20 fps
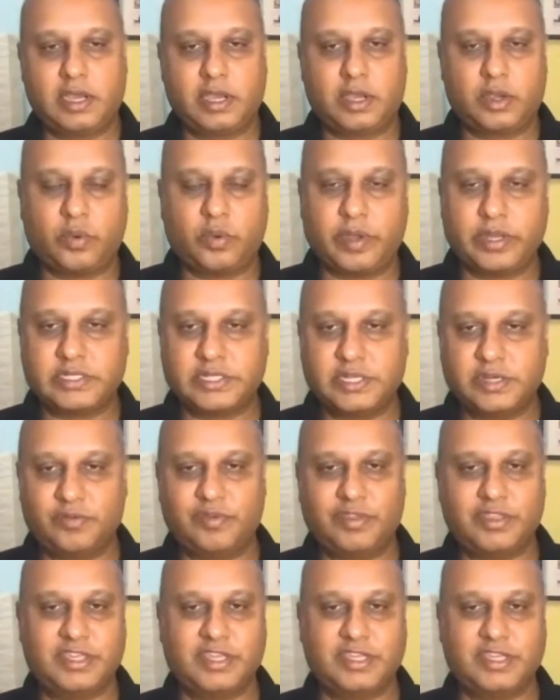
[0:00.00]
question,
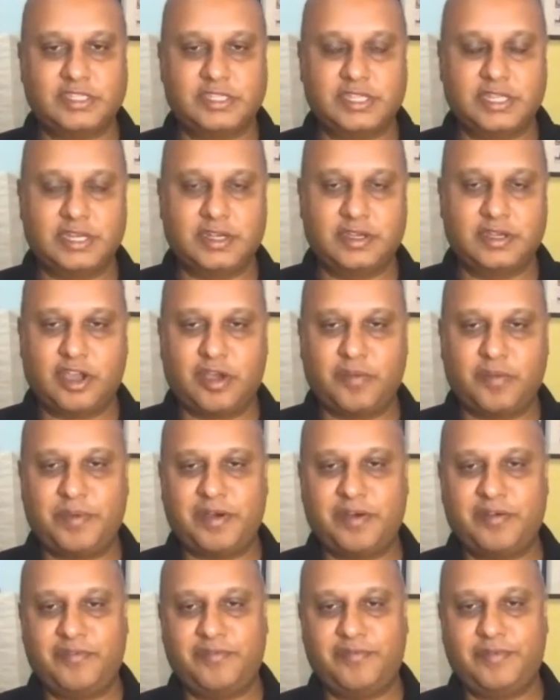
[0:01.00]
which is on top
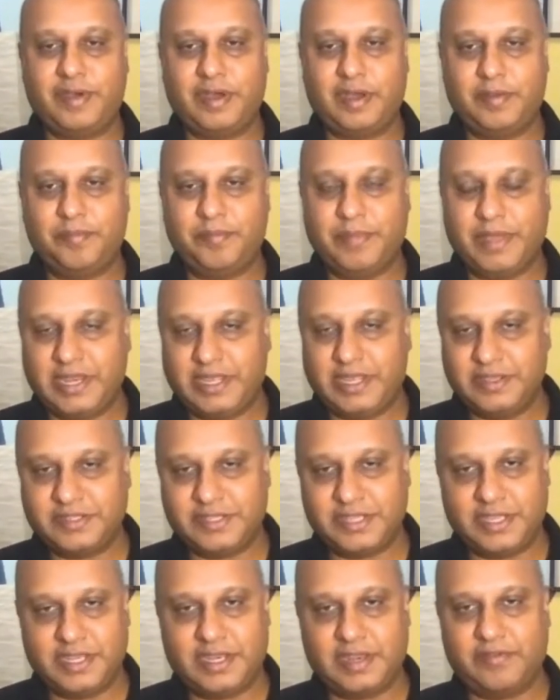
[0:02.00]
of many
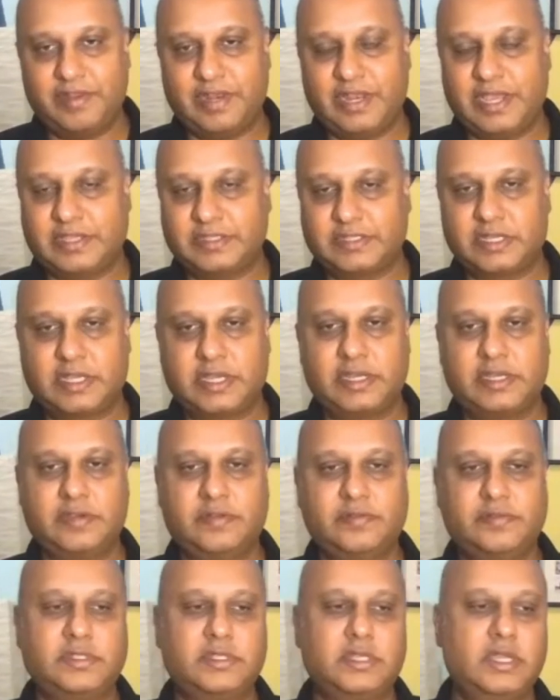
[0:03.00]
C-level
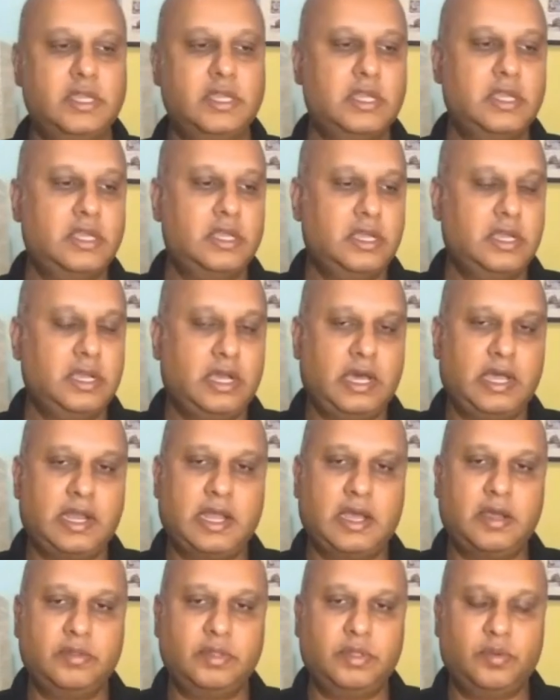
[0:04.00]
executives
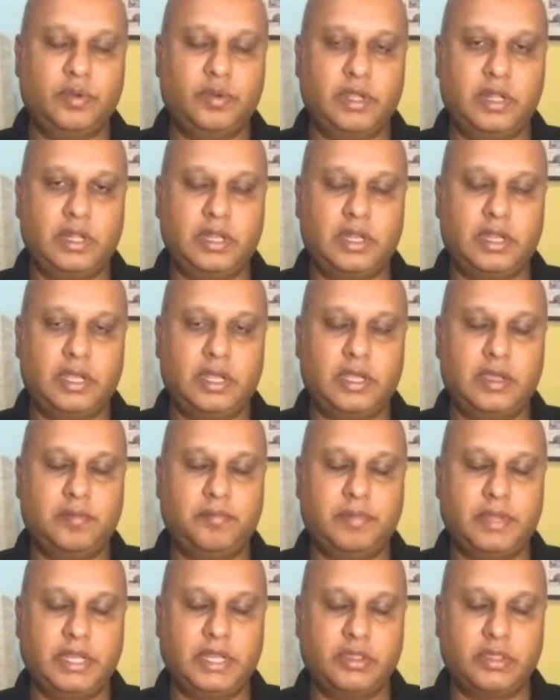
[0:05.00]
around the world,
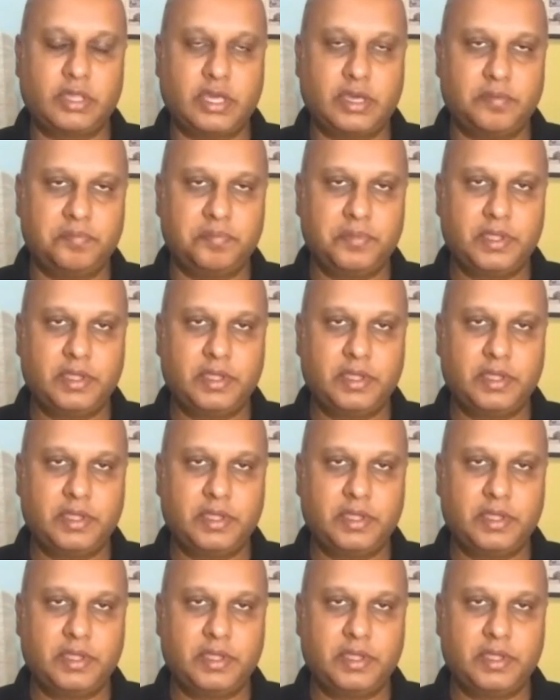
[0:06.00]
Manisha.